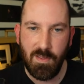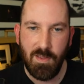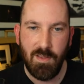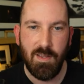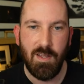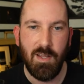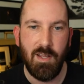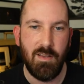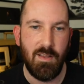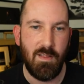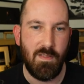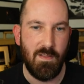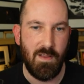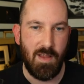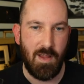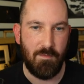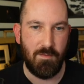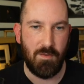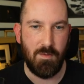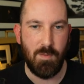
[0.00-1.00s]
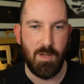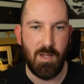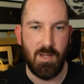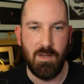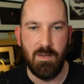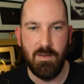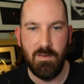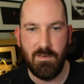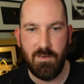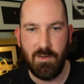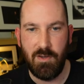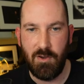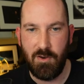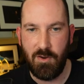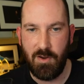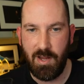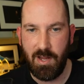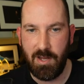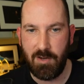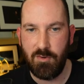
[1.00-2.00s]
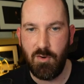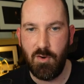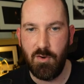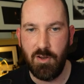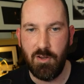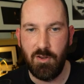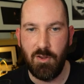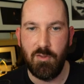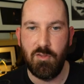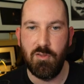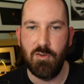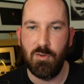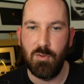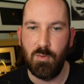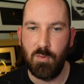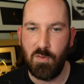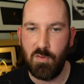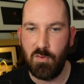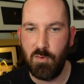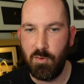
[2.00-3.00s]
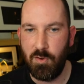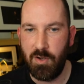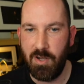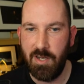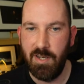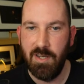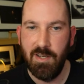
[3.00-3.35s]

It doesn't have to be a chronological story